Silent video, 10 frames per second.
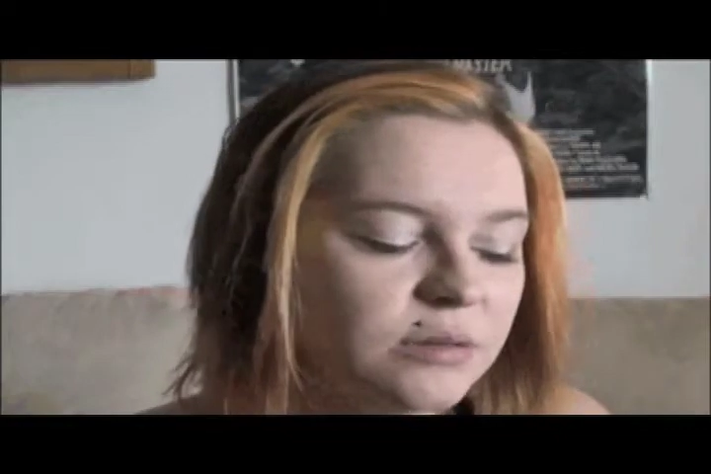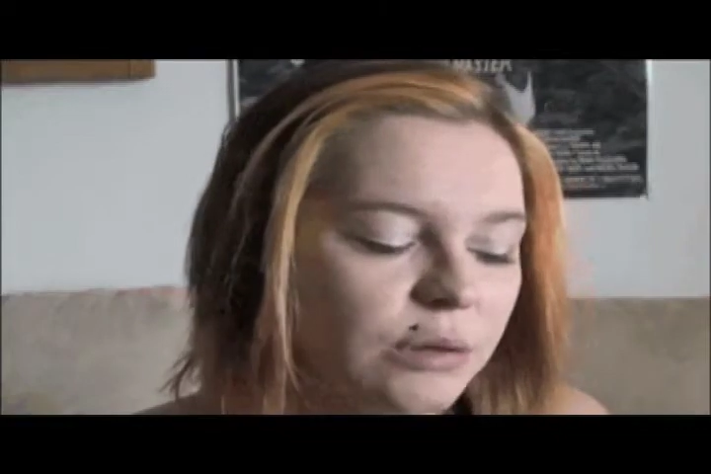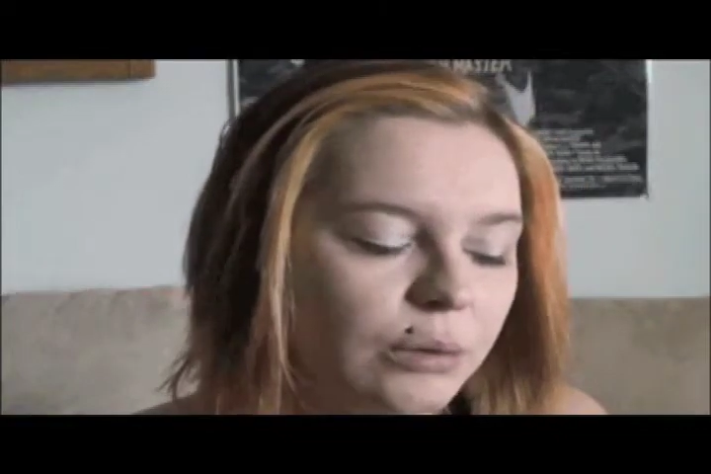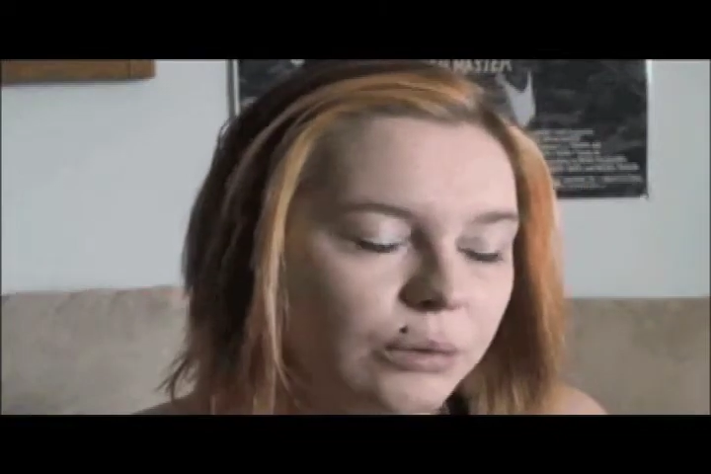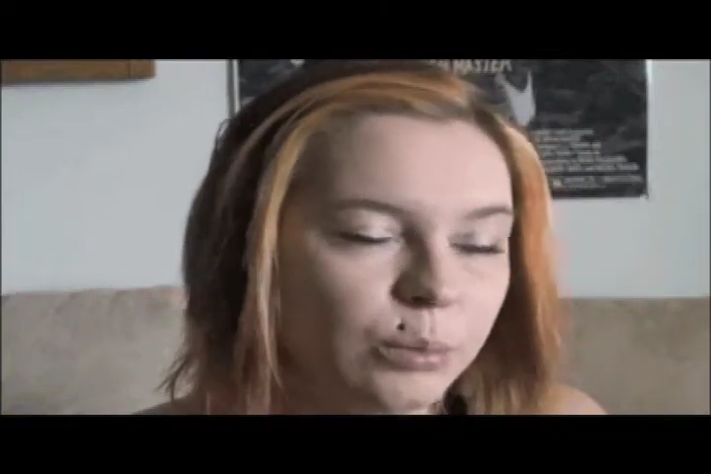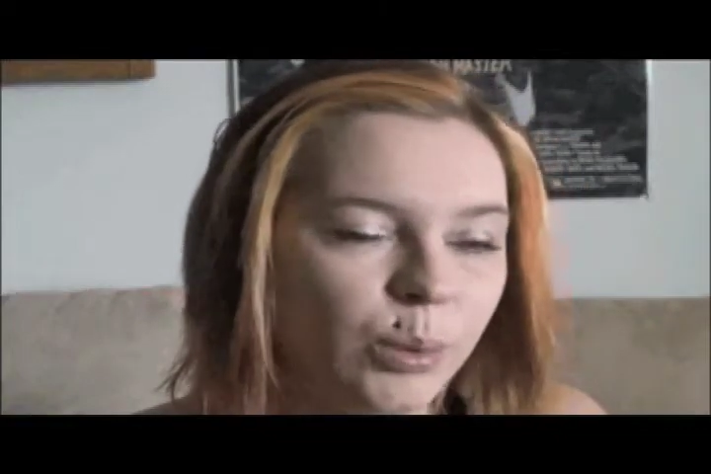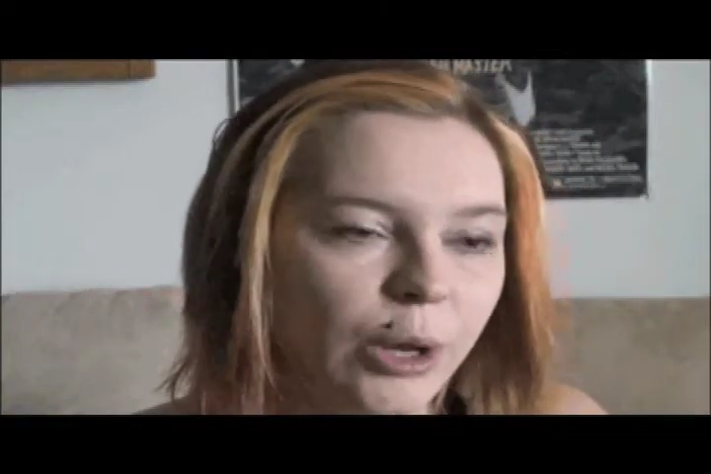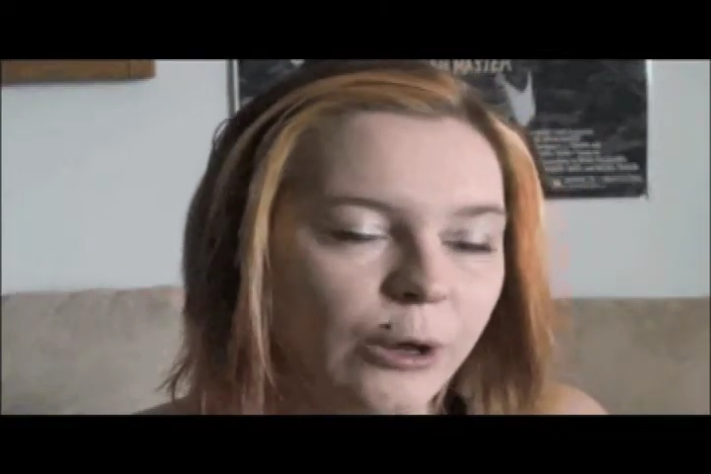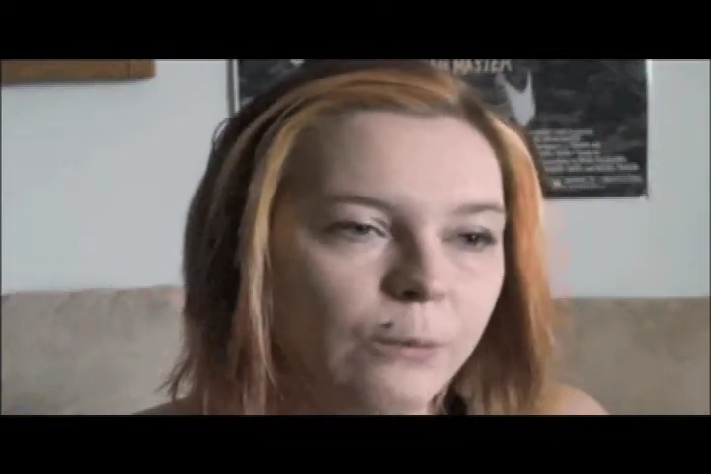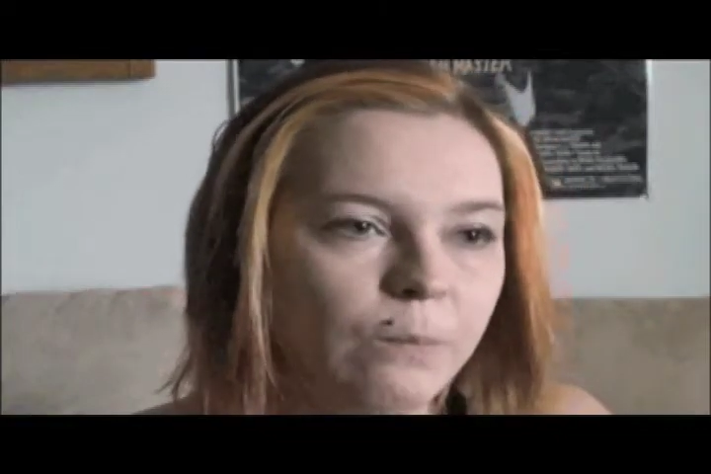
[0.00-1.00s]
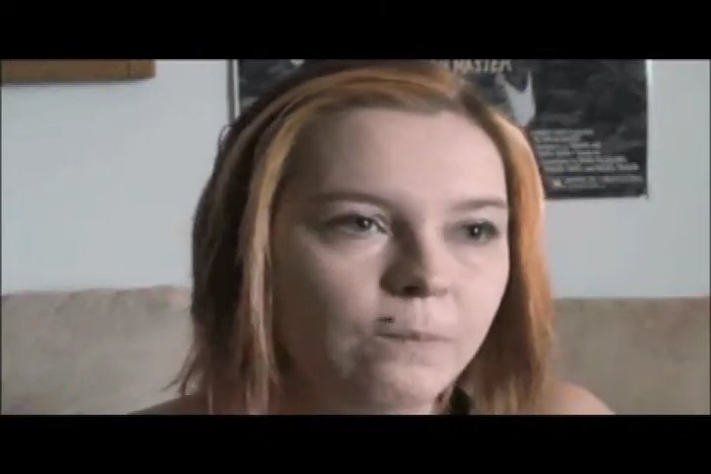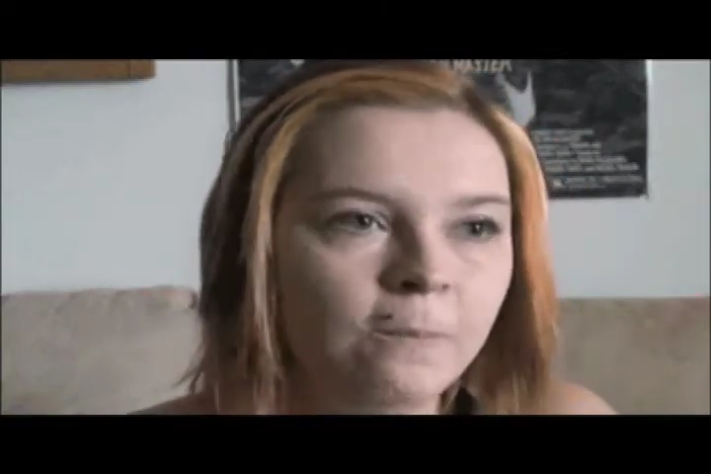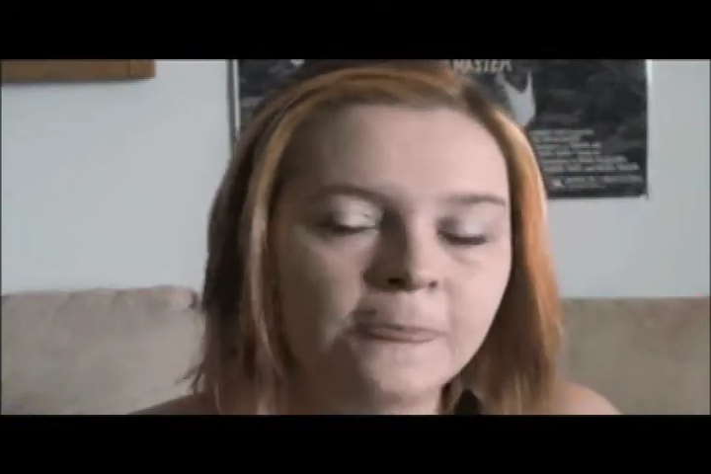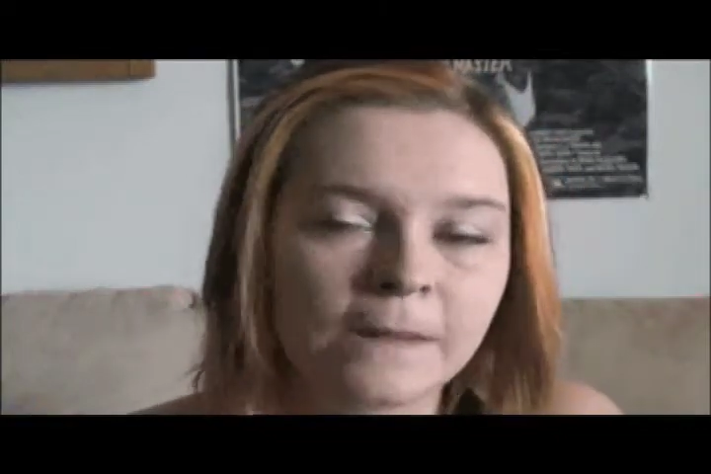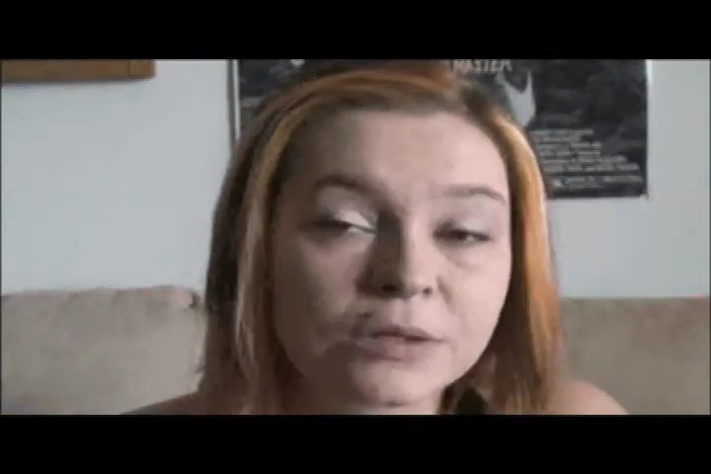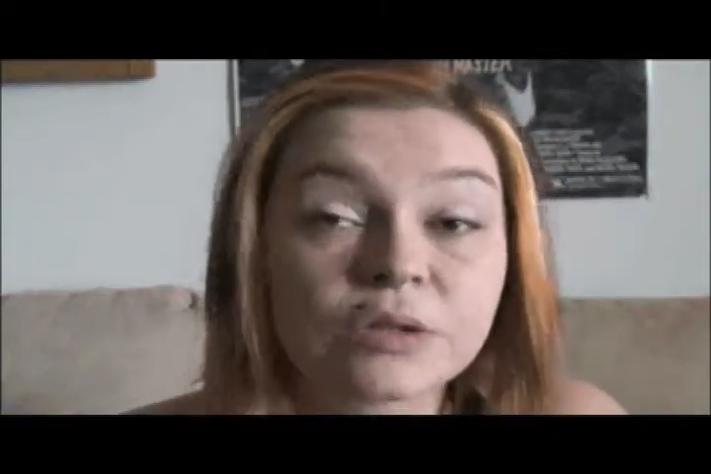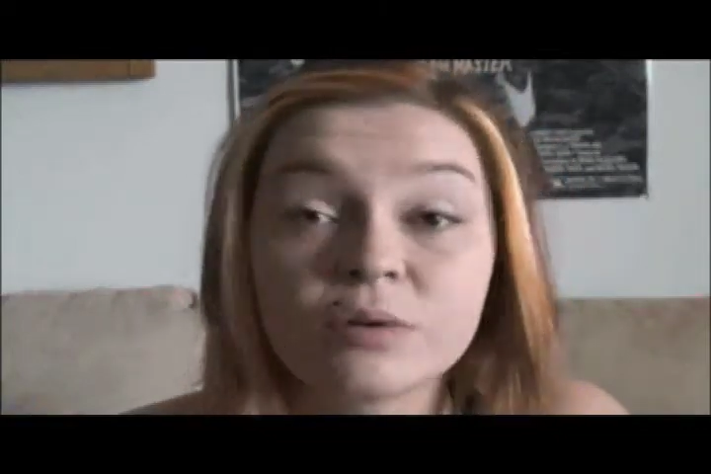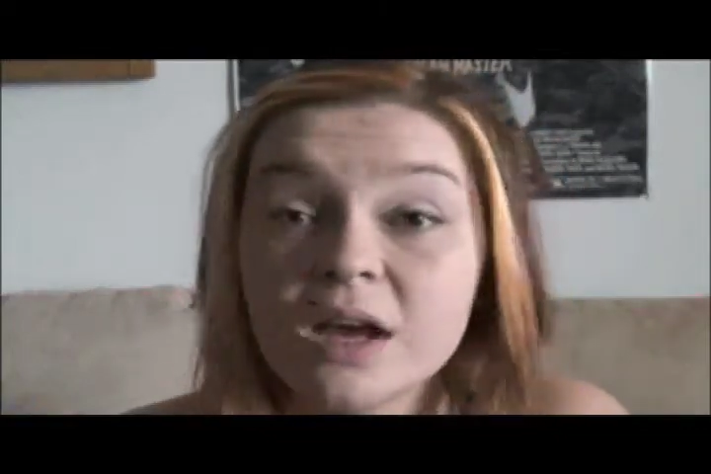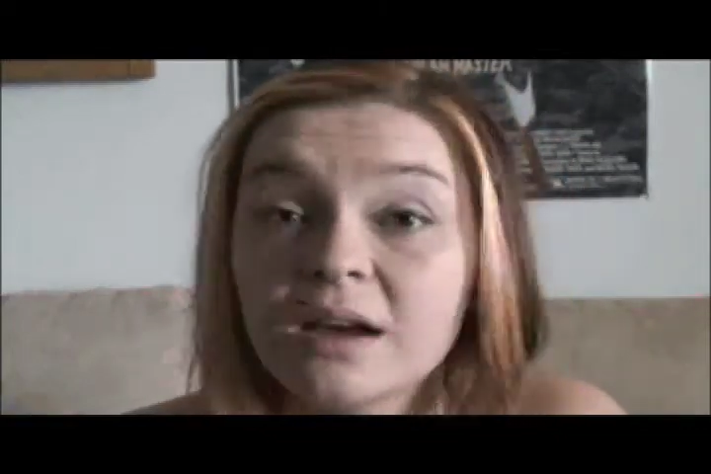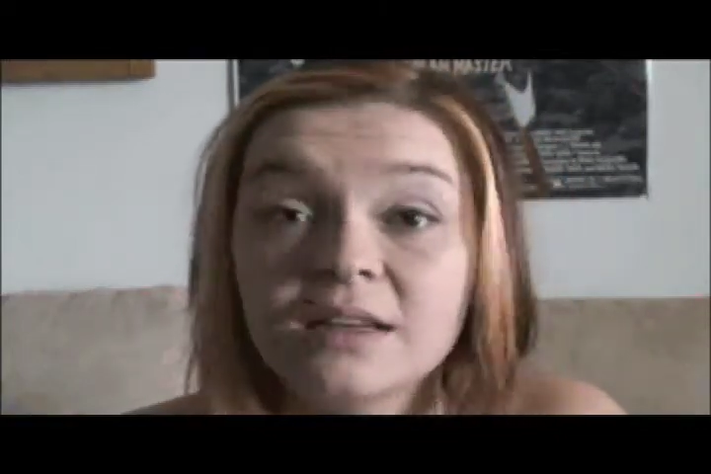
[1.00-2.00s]
So
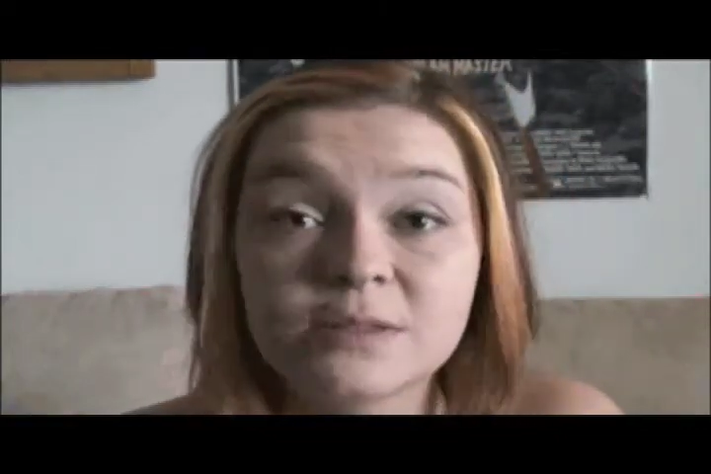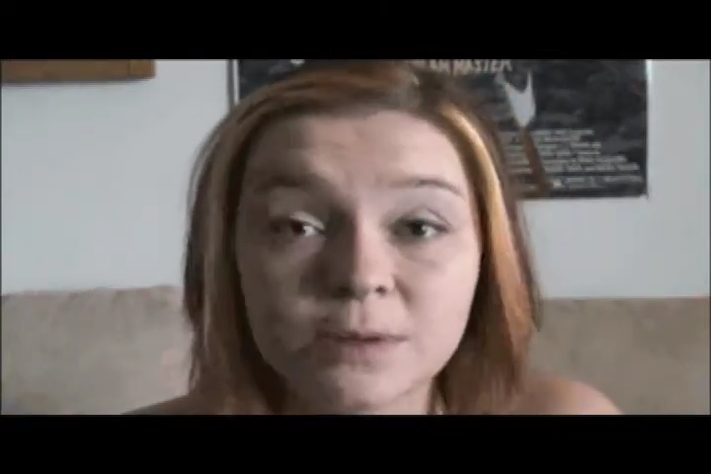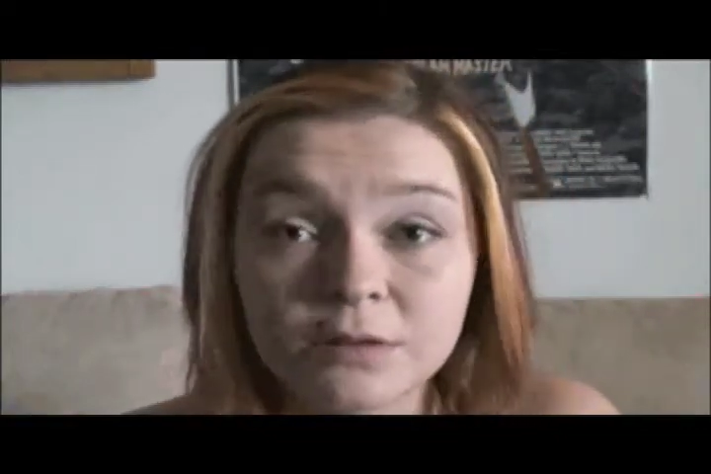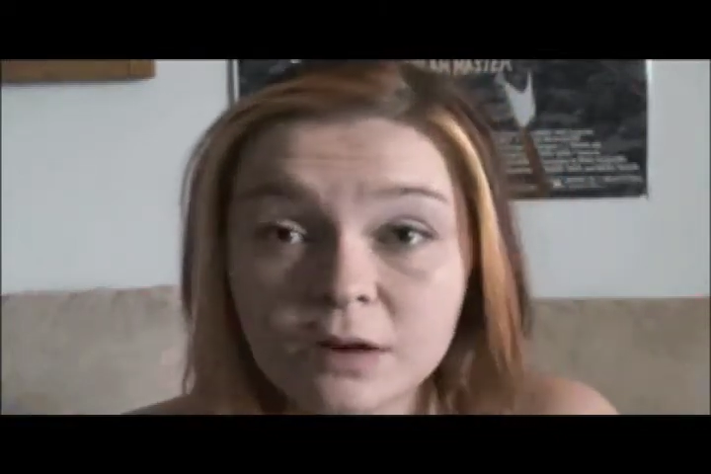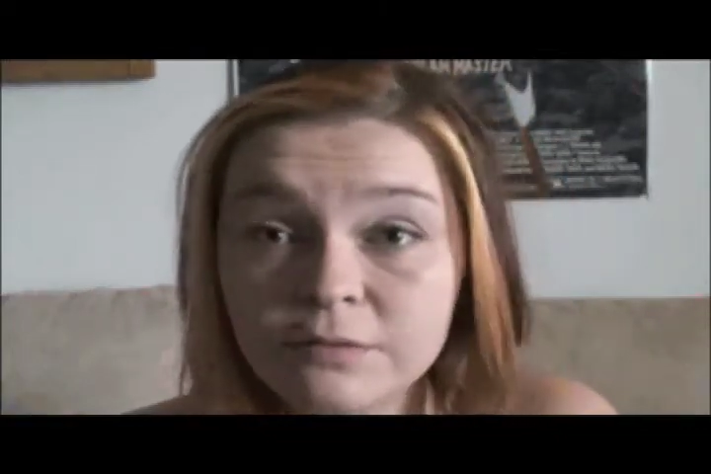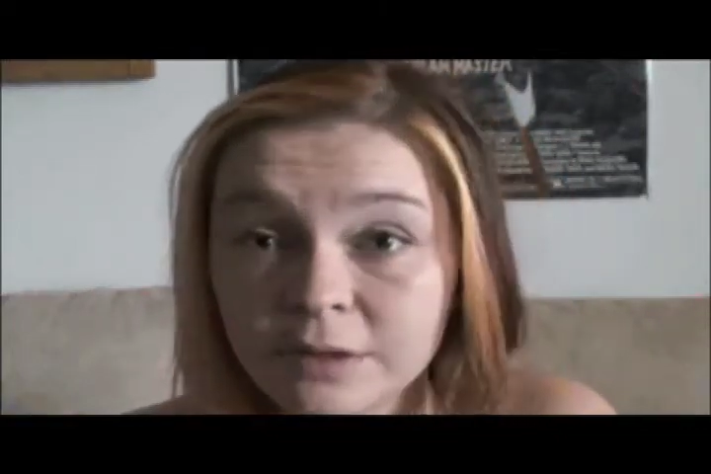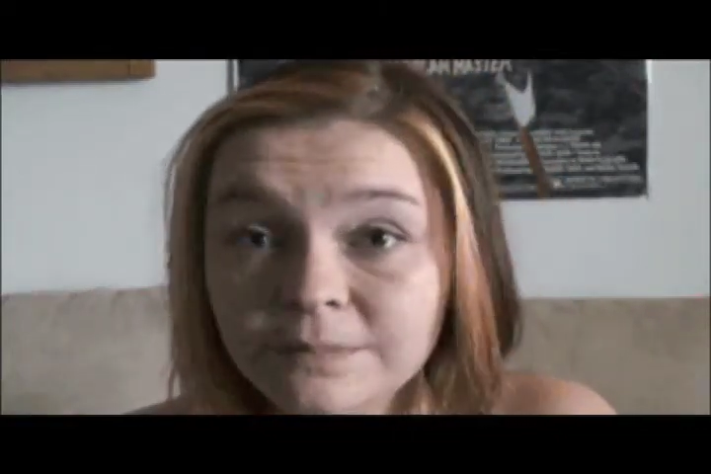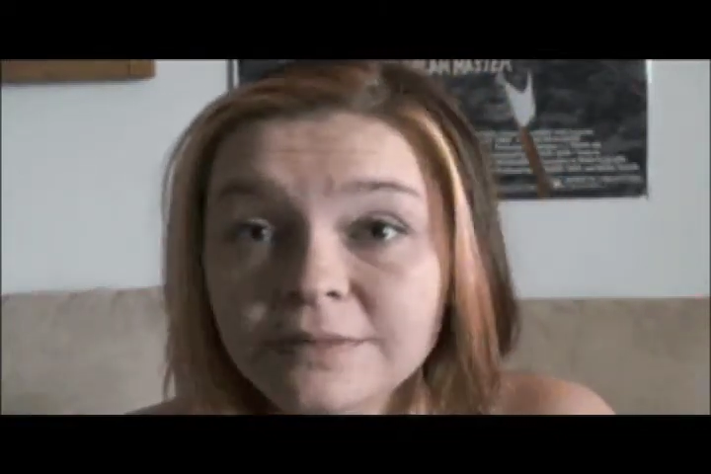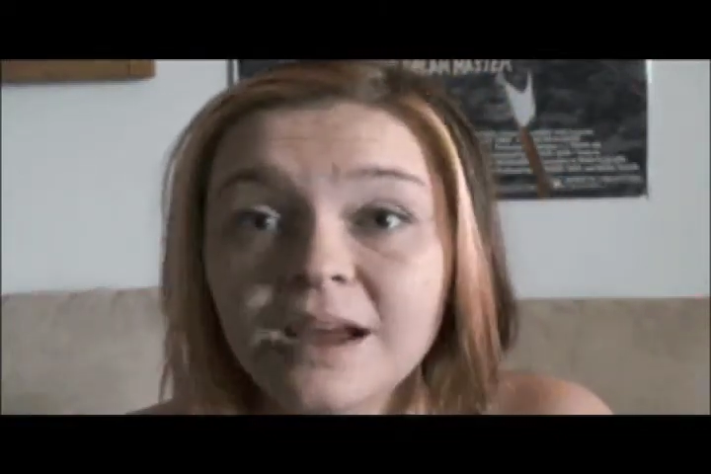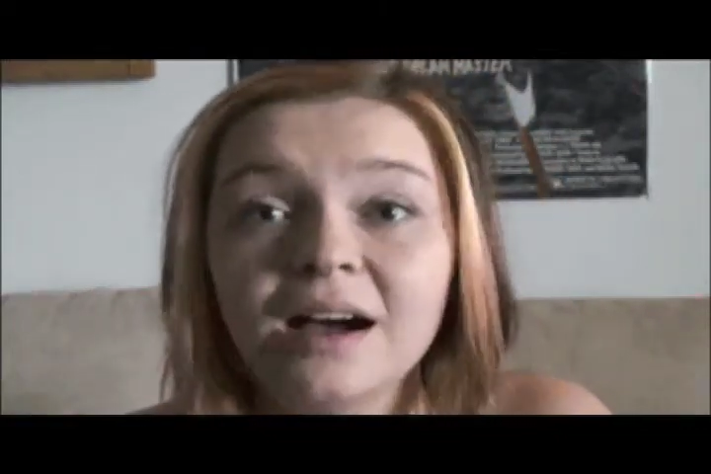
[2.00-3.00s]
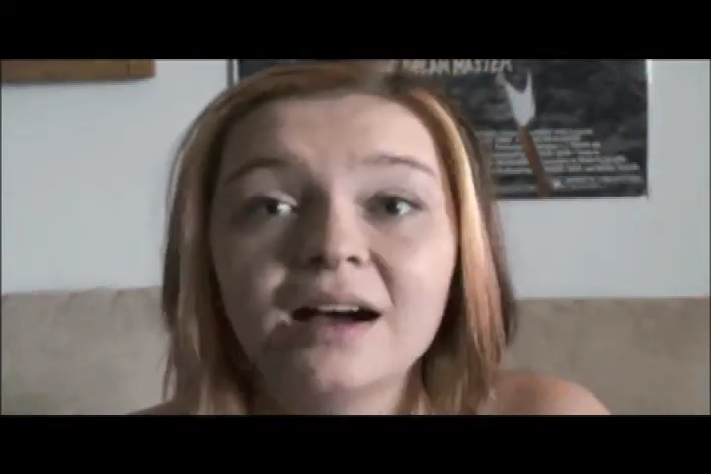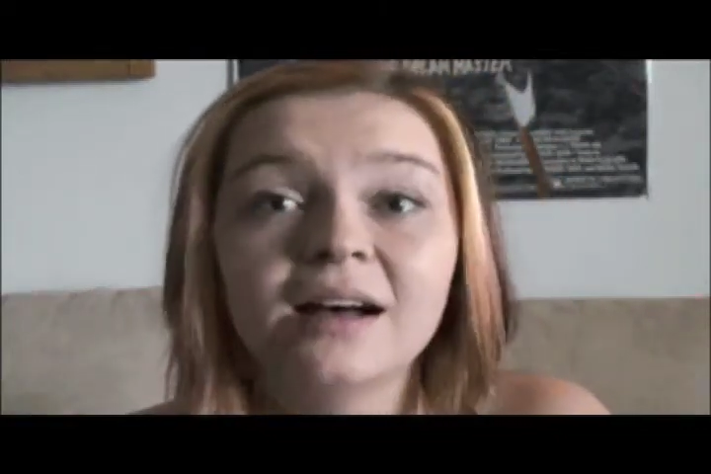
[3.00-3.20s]
yeah, it's been a lot of fun.